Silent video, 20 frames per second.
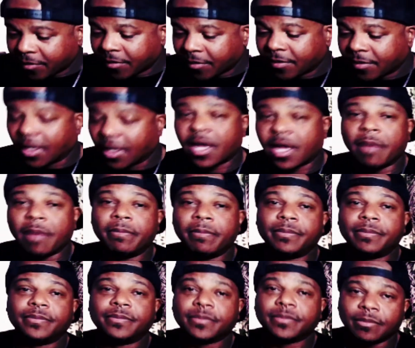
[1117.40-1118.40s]
The cup
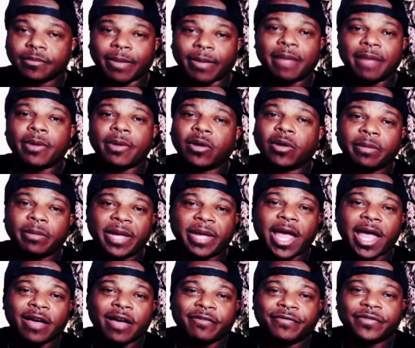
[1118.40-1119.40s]
might only be
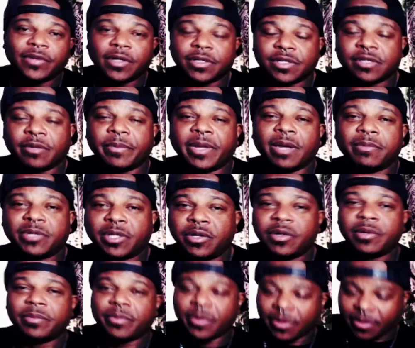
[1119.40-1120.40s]
half full, so it'll be up to you
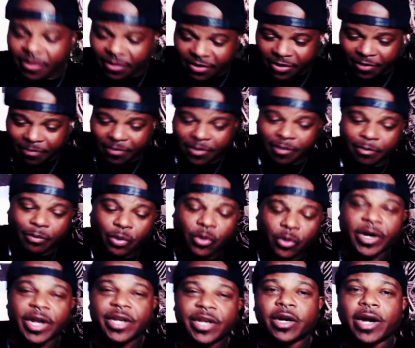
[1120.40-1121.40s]
to pour
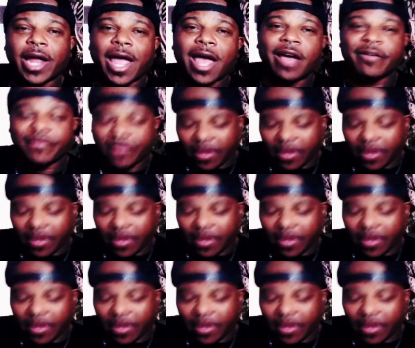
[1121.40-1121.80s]
in your half,